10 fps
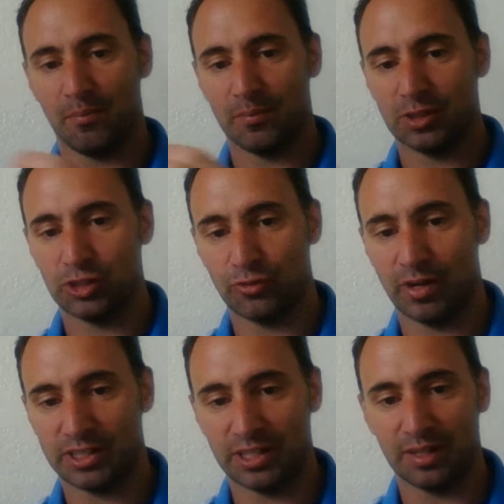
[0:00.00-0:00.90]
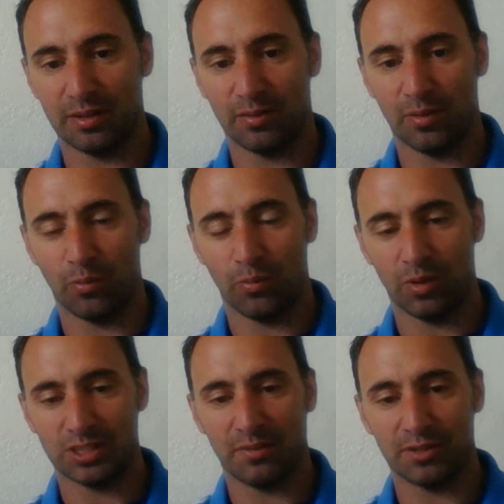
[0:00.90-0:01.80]
stretching.
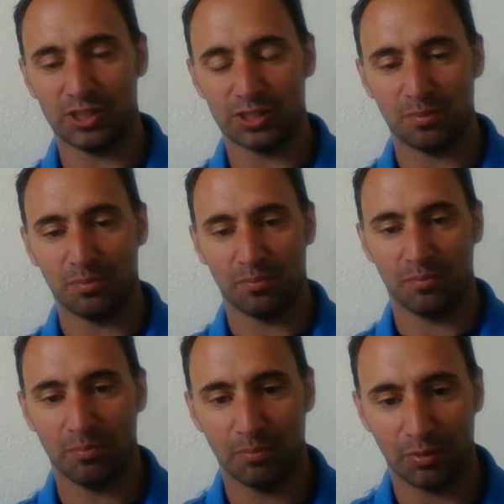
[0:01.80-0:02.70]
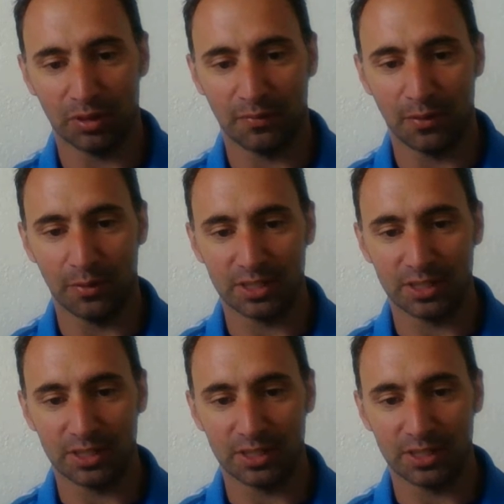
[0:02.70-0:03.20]
It's never just pulling forward.